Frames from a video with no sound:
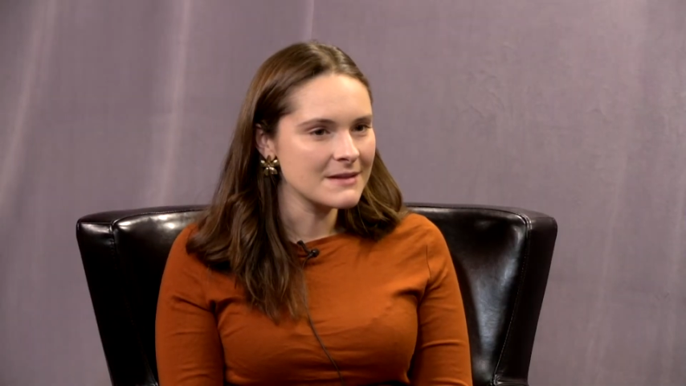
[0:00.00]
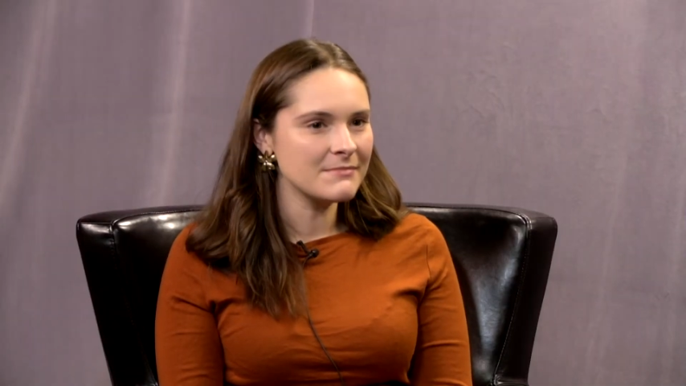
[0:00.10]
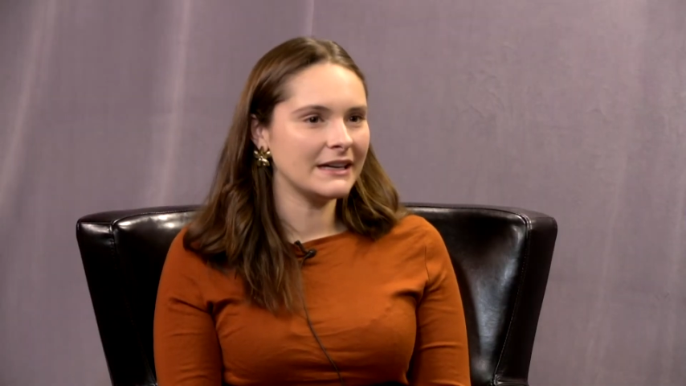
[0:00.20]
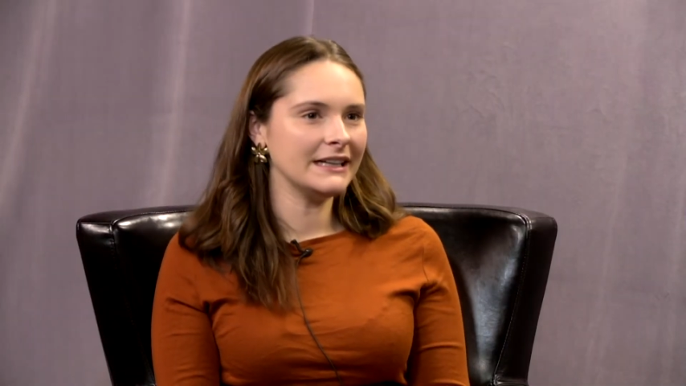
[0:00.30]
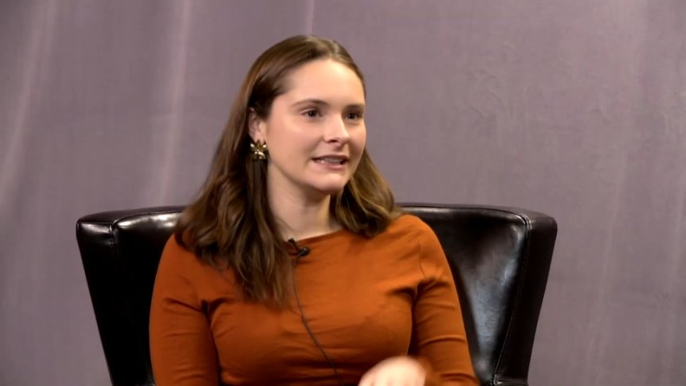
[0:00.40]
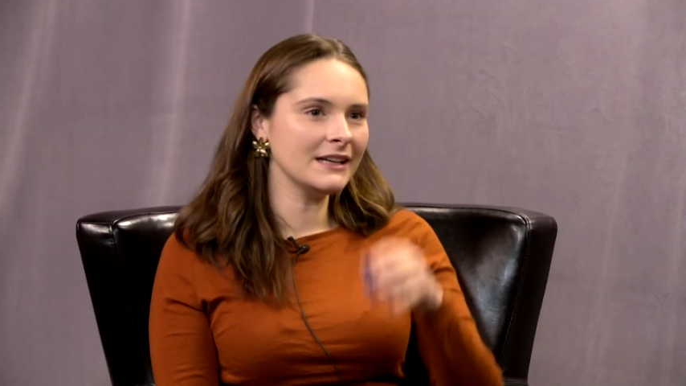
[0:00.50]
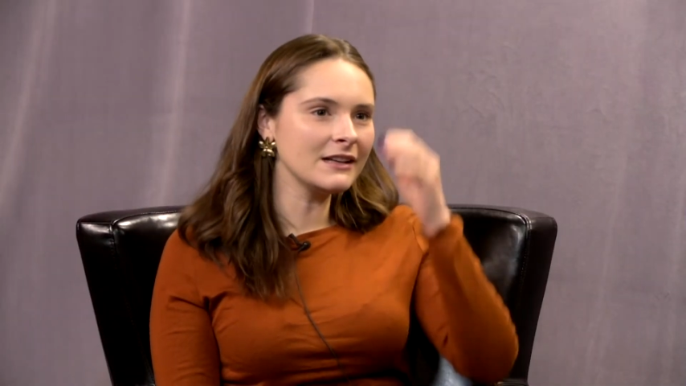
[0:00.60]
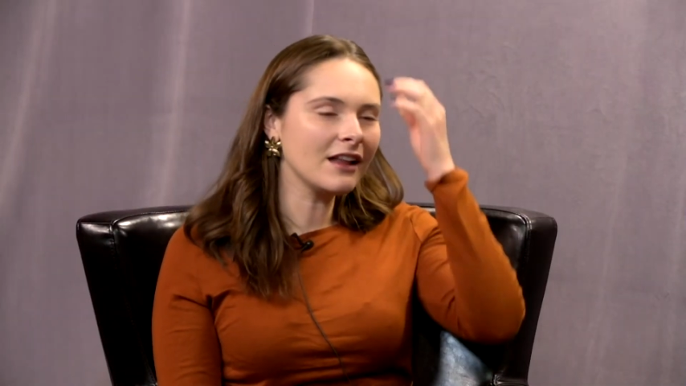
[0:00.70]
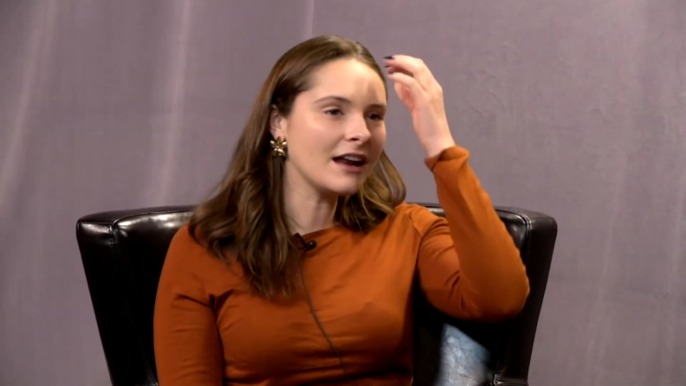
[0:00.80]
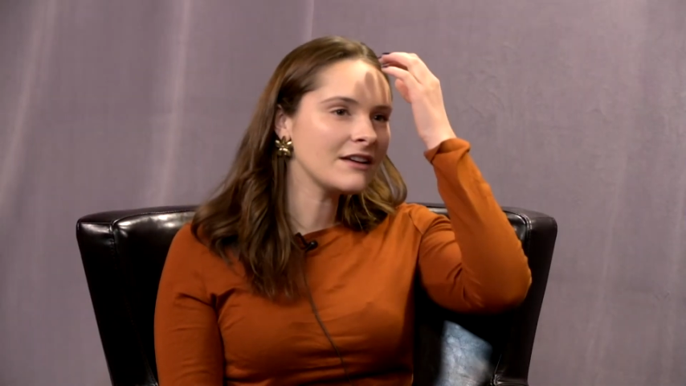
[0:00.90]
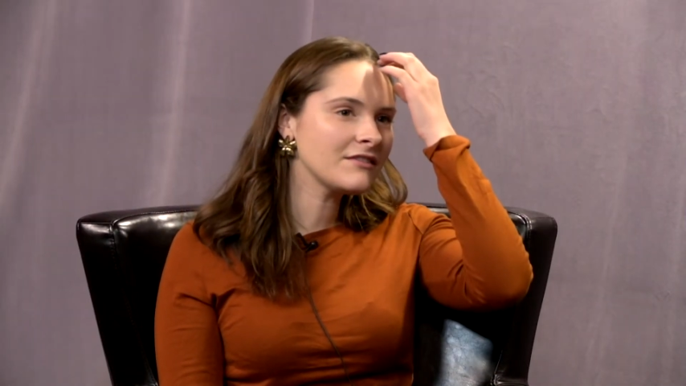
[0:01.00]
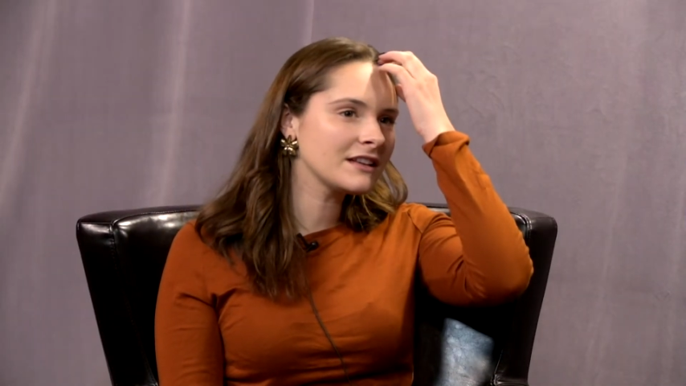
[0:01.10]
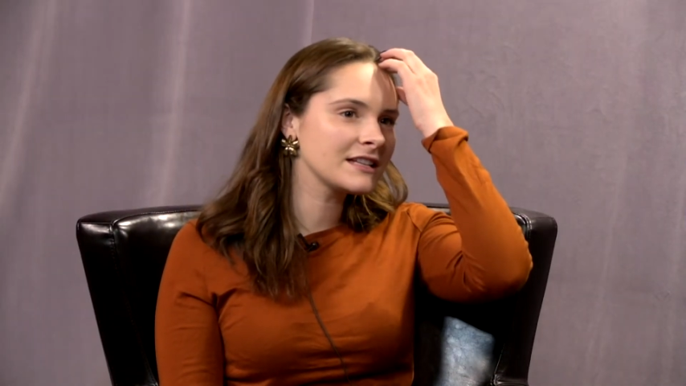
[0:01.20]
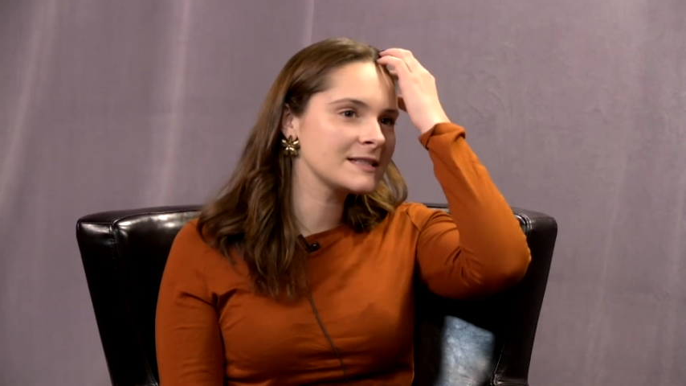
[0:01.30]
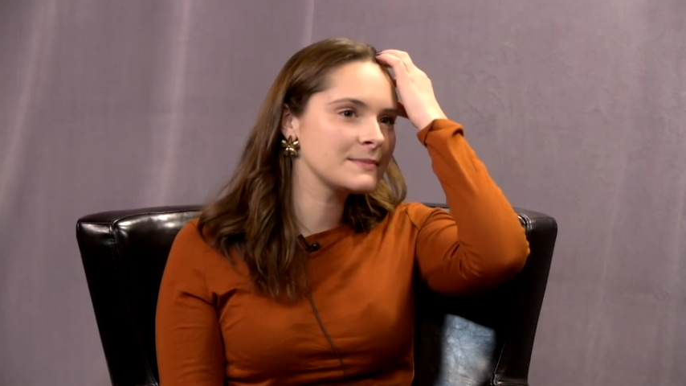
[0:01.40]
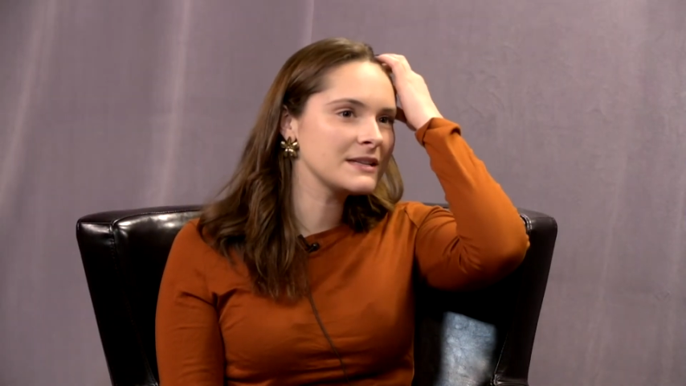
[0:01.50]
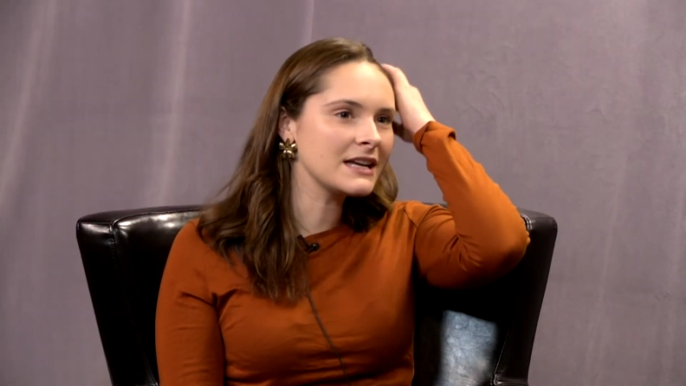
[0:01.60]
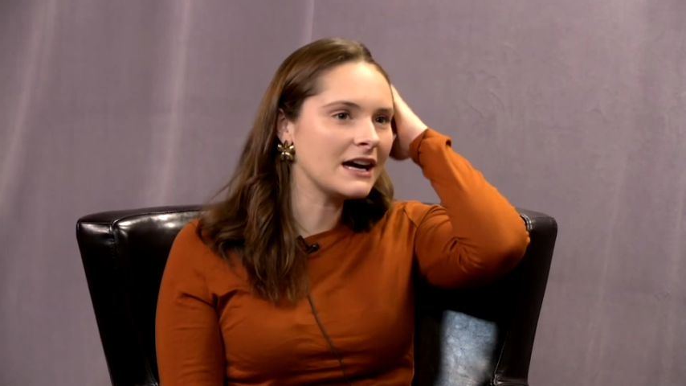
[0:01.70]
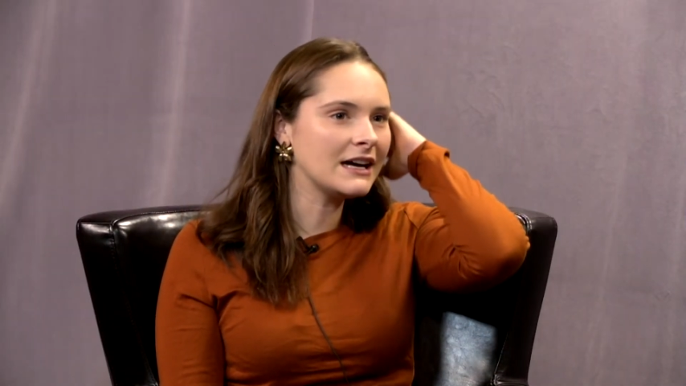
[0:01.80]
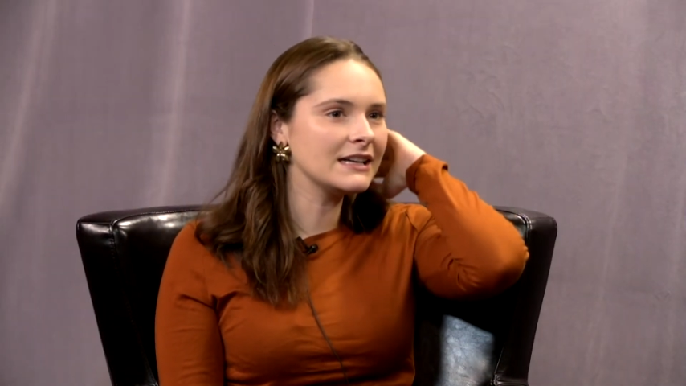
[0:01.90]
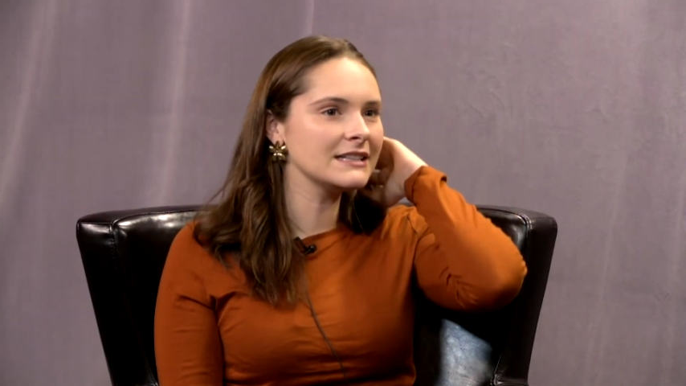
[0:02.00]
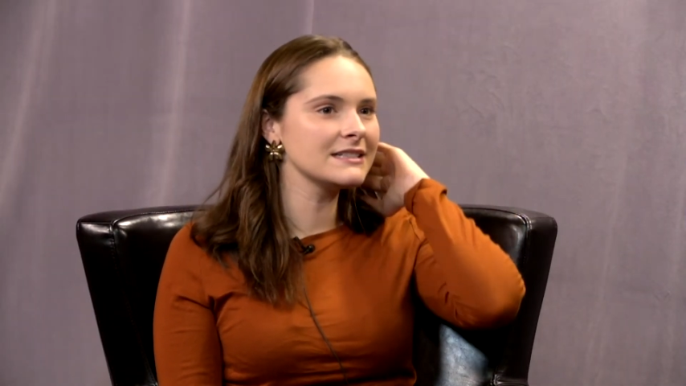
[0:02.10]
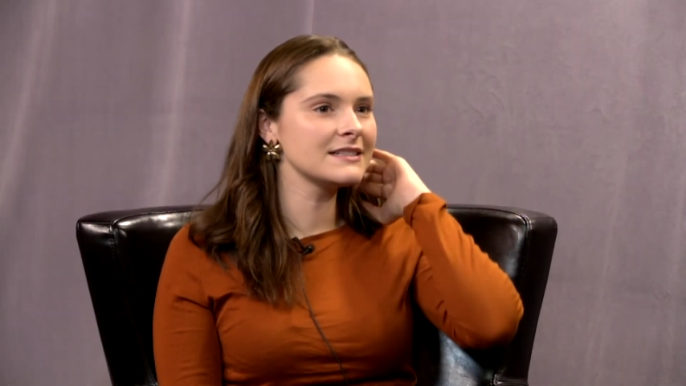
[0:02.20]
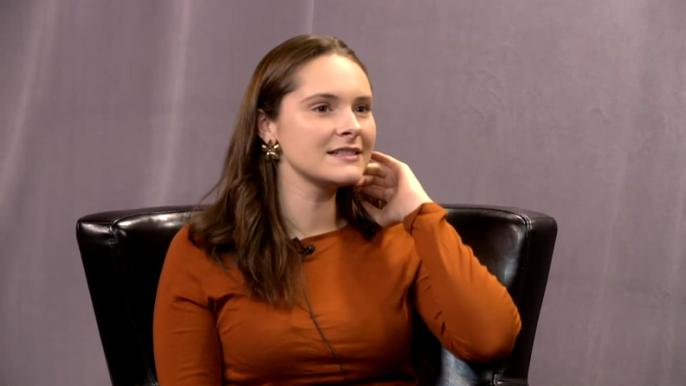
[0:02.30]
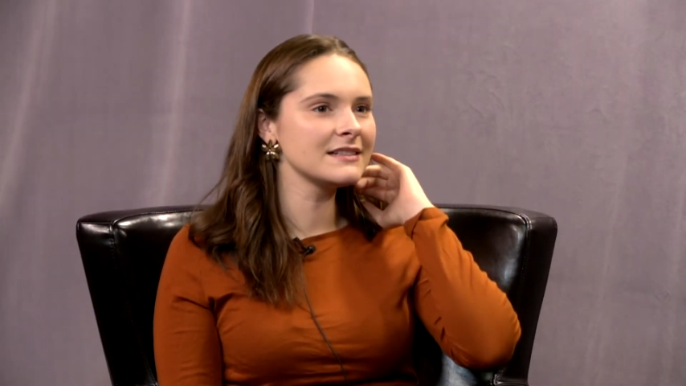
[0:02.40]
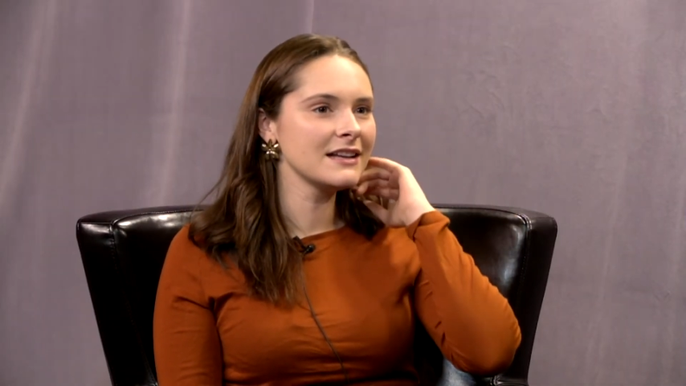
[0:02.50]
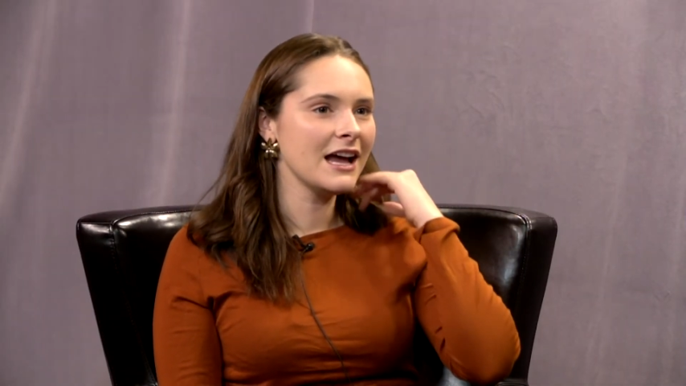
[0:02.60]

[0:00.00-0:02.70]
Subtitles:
But a lot of it is because,